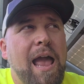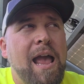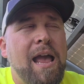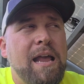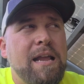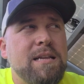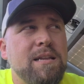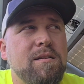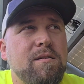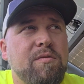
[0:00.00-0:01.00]

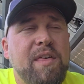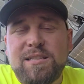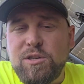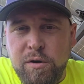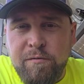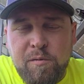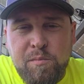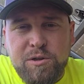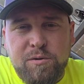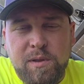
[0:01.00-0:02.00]
and that's good for
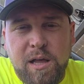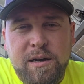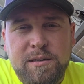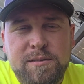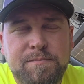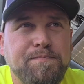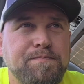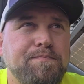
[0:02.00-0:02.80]
mushroom logs.